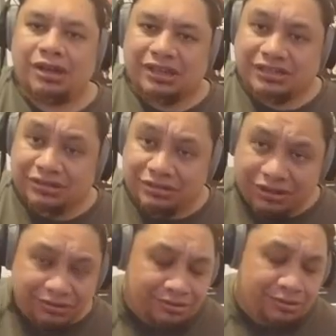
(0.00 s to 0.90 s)
so
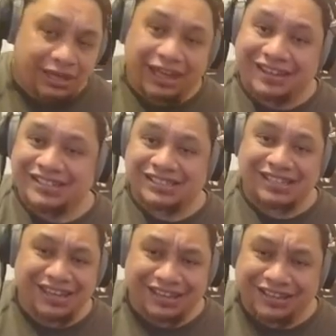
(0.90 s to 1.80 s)
you can
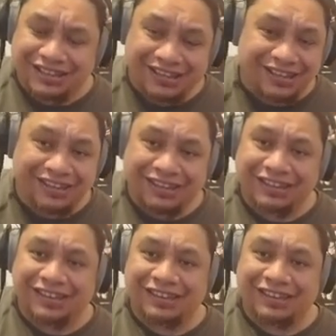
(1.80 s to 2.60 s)
see clear.